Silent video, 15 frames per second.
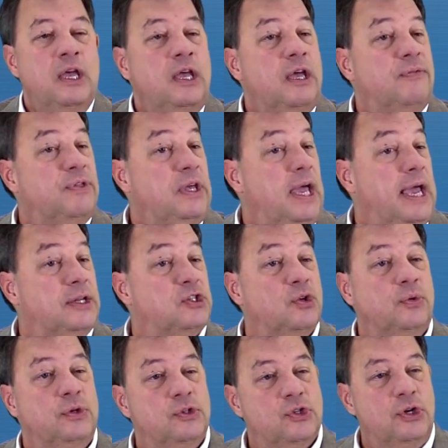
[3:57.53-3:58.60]
If the
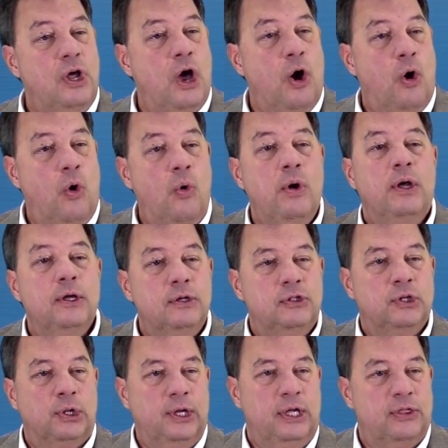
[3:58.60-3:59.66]
answer is no,
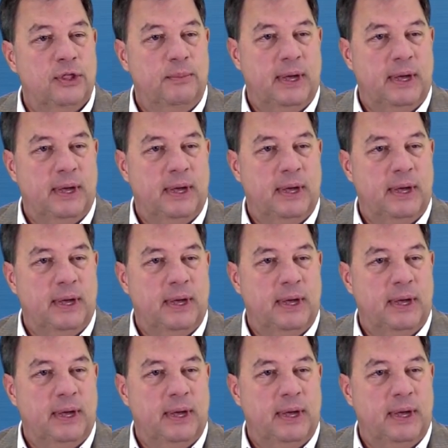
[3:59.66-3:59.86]
delete the